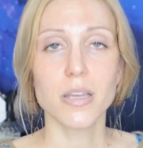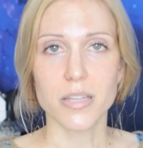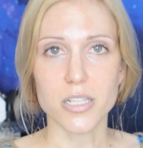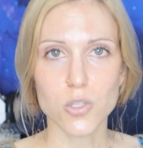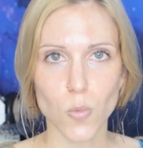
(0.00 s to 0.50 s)

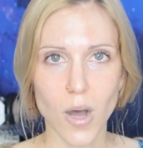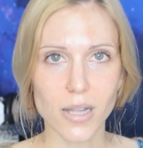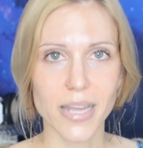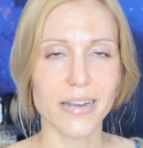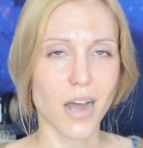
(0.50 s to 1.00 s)
the
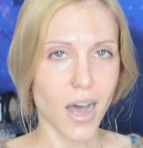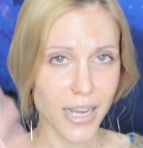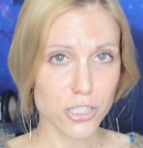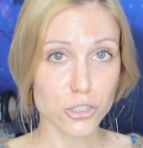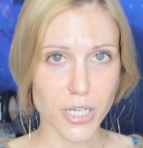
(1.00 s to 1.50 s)
squalane,
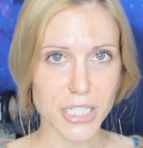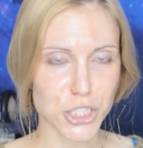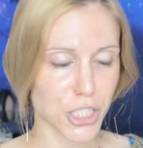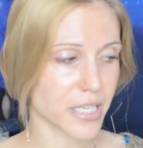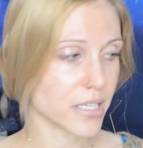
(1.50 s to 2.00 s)

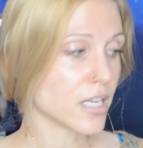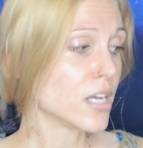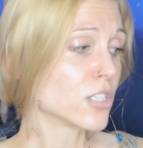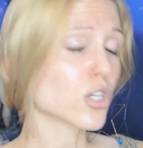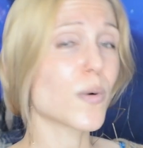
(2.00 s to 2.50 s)
hydration.
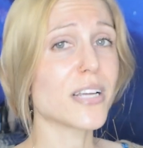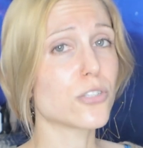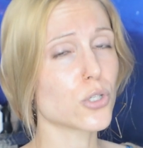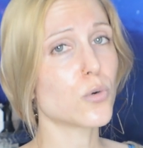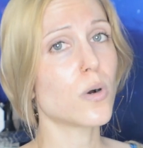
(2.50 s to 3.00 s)
So I
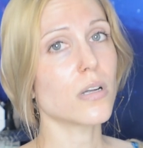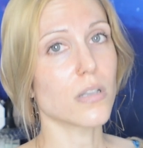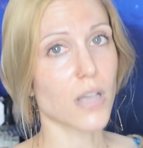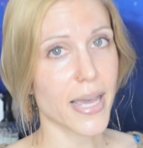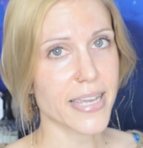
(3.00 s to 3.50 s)
do
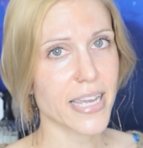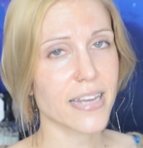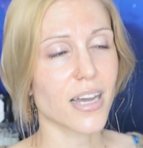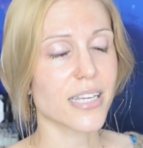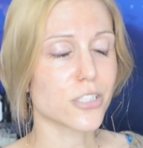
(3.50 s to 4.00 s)
like
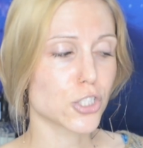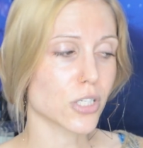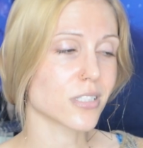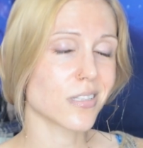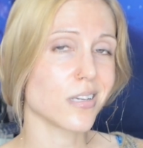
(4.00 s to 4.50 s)
it. I
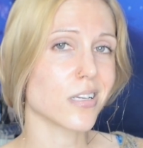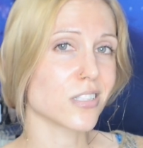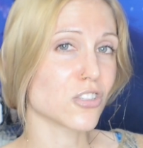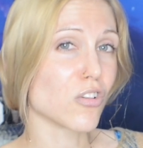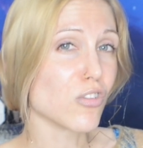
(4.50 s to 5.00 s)
just think
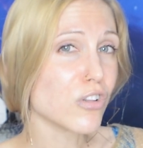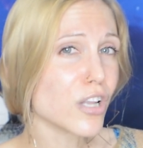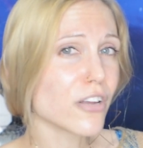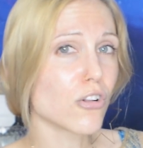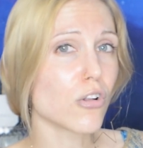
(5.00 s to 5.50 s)
it's a
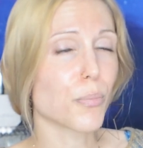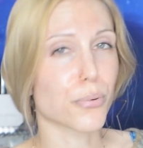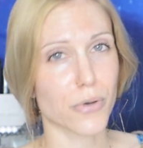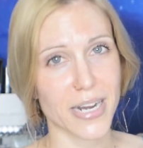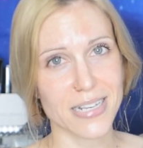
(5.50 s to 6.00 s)
little
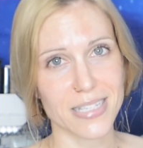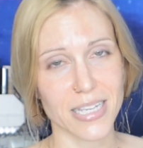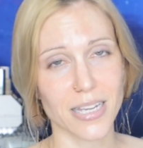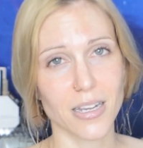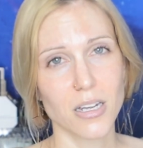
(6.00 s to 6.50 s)

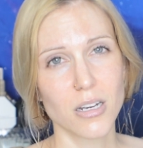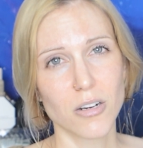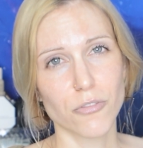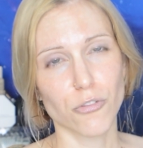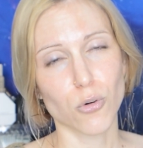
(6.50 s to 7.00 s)
pricey
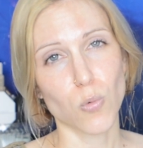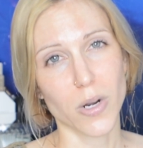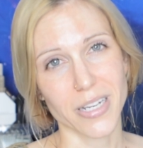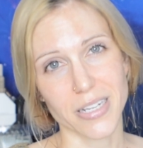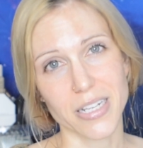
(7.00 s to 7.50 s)
for
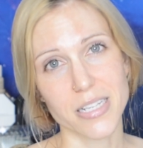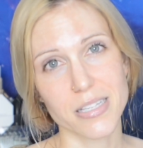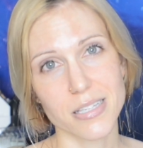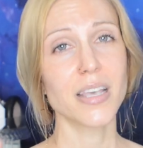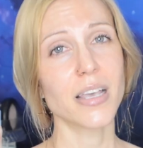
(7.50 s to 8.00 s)
what it
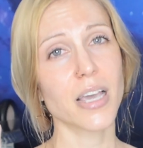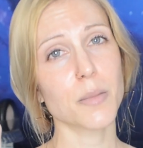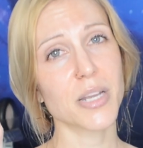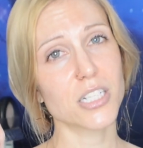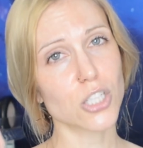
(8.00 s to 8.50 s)
is. And
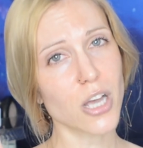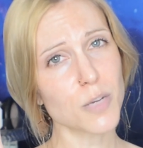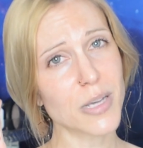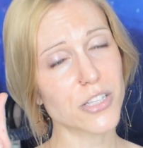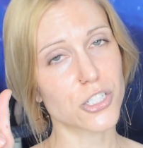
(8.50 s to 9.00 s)
I'm going to talk
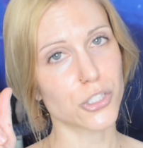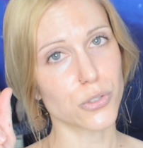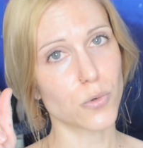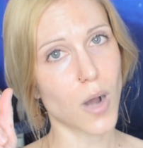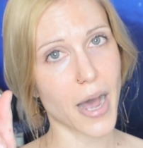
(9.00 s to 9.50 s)
about the
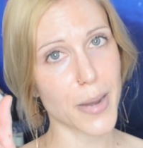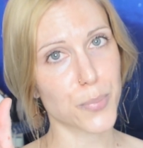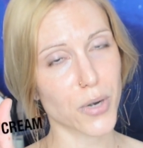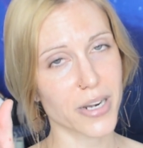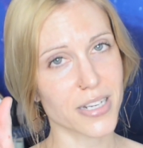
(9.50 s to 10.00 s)
two eye
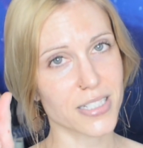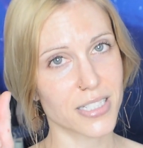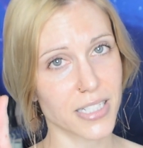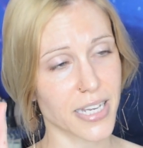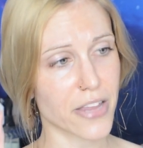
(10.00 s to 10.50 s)
products
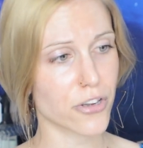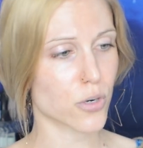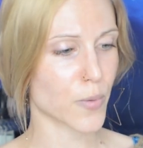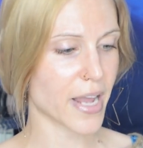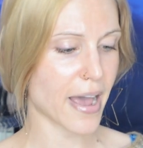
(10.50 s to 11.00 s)
together.
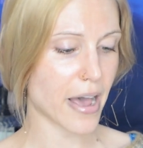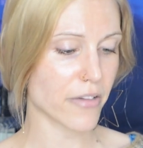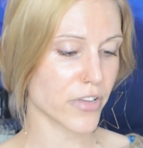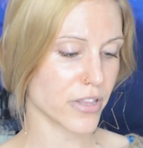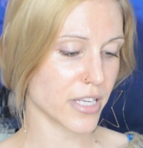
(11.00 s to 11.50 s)
We
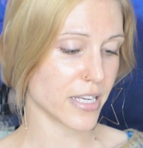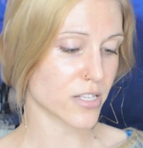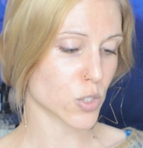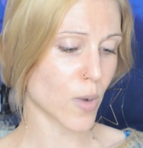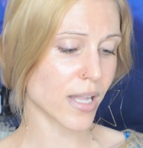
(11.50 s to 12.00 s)
have the
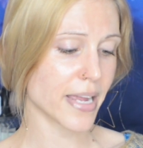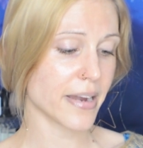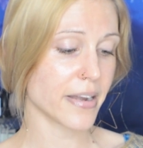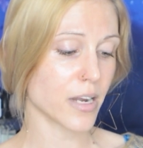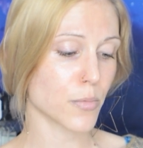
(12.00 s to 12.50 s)

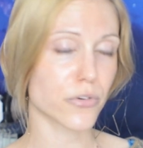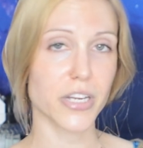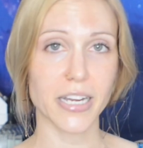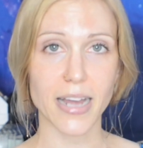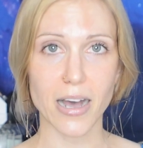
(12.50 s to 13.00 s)
squalane and
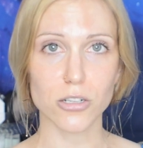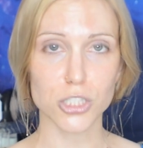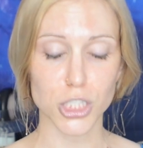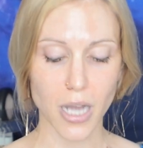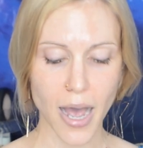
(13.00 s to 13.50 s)
marine
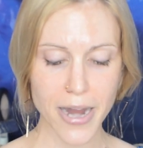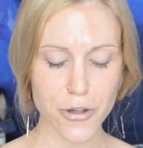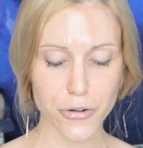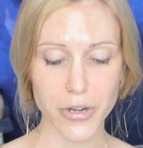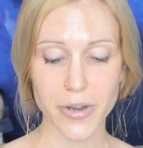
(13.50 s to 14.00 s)
algae eye
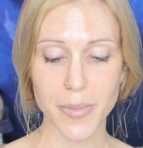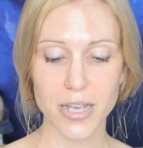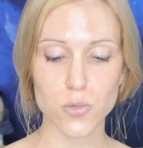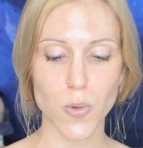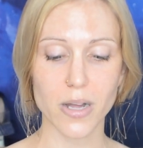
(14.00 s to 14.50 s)
cream,
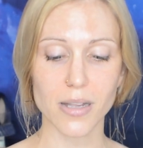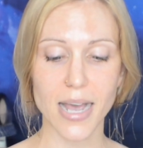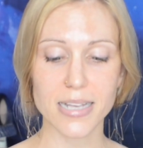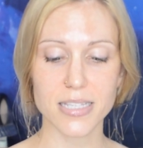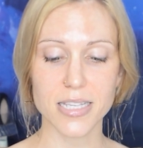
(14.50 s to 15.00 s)
as well
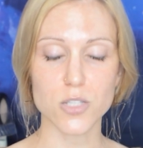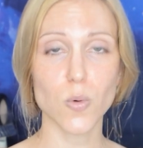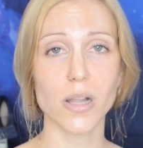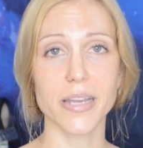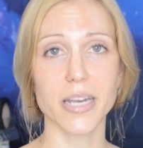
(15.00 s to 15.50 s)
as the
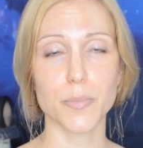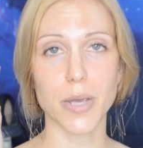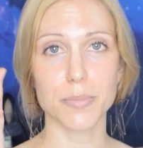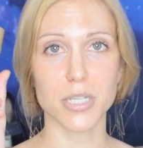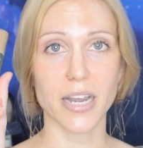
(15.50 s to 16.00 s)
squalane and
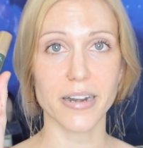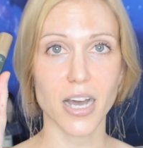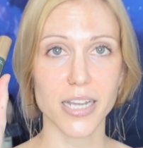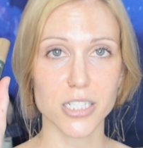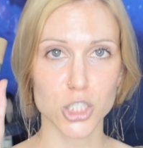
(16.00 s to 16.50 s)
peptide
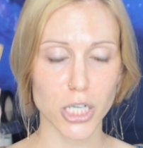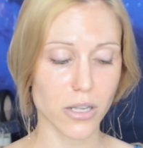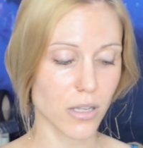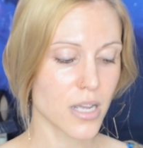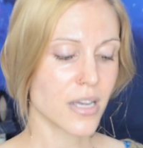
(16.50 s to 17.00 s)
eye
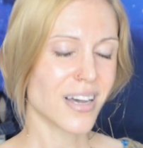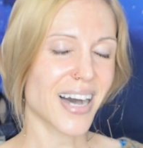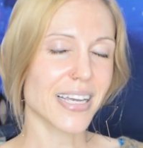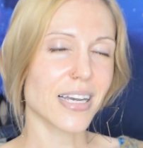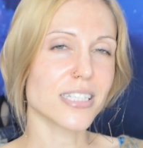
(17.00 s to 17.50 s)
gel.
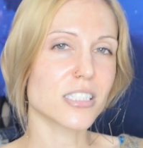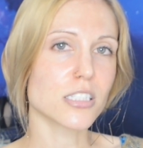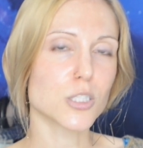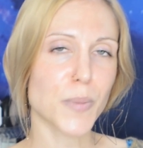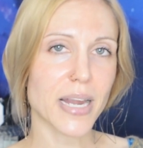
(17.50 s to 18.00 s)
I, I,
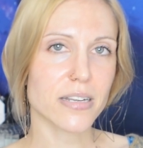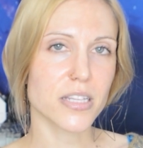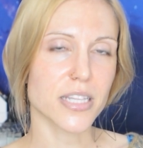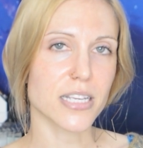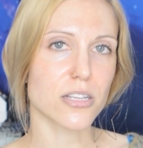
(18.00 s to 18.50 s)
suspect
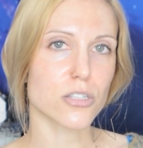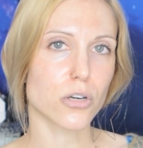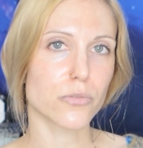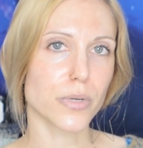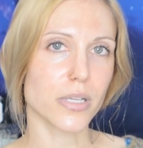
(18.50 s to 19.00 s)
that these
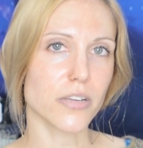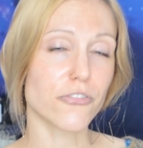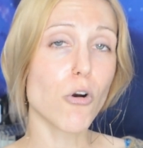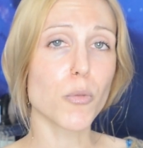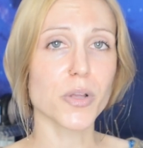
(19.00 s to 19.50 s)
are really
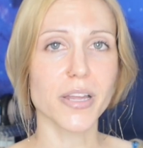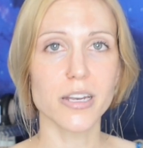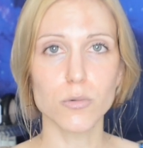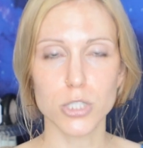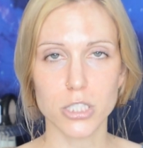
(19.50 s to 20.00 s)

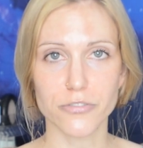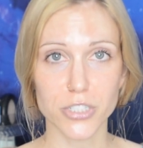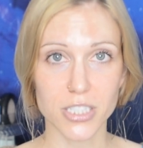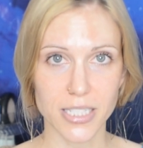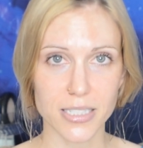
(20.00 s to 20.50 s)
formulated with
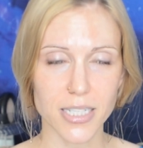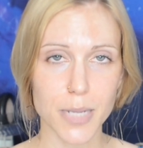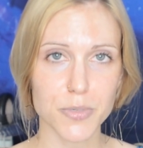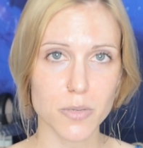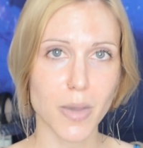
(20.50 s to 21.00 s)
different skin
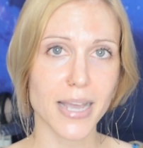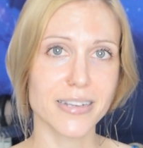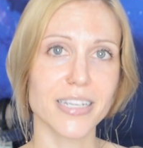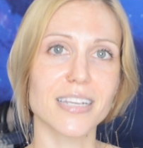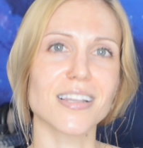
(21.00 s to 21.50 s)
types in
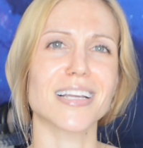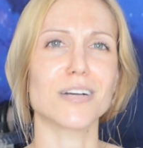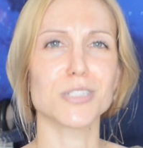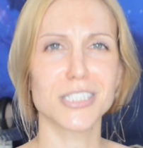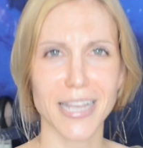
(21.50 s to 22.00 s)
mind. Again, like I
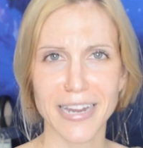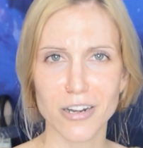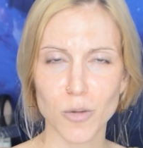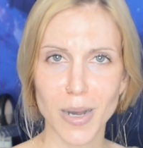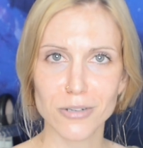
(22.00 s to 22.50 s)
was saying
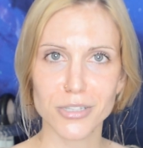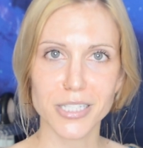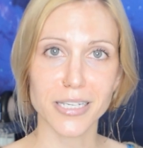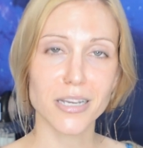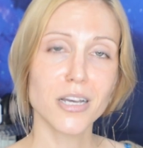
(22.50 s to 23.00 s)
about
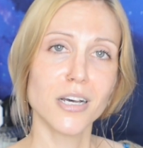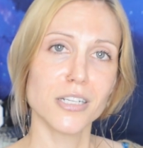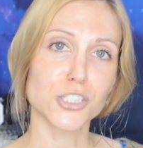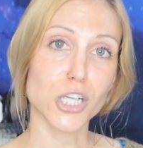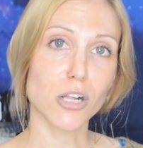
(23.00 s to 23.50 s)
the
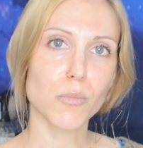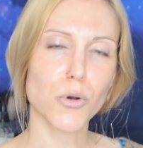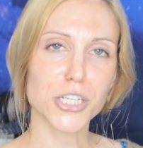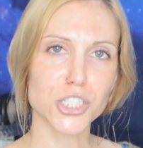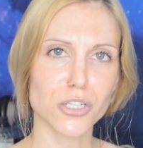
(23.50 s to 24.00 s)
gel
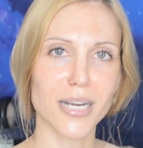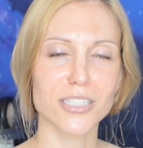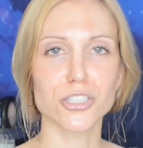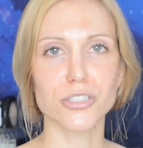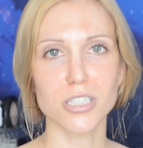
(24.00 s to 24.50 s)

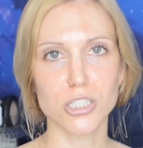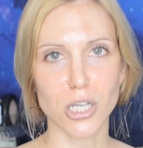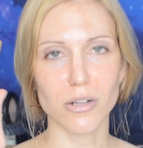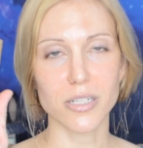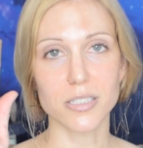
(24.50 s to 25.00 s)
moisturizer, the
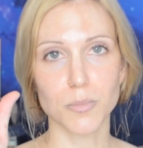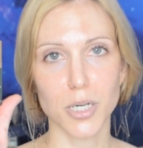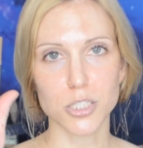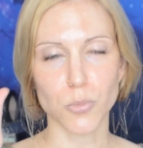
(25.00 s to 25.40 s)
gel is much